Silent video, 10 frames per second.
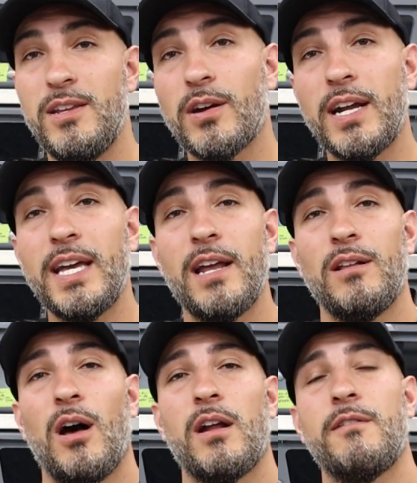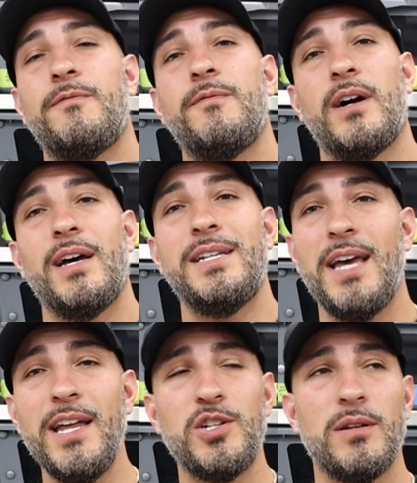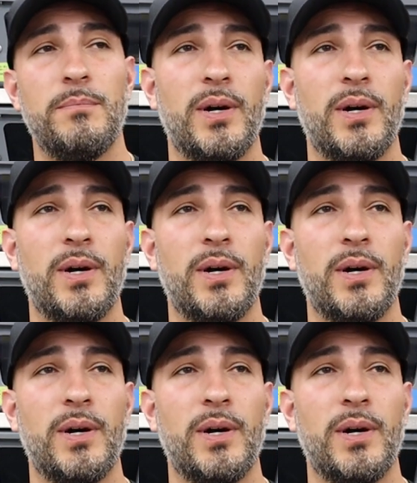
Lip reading: you're going to get a lot of attention.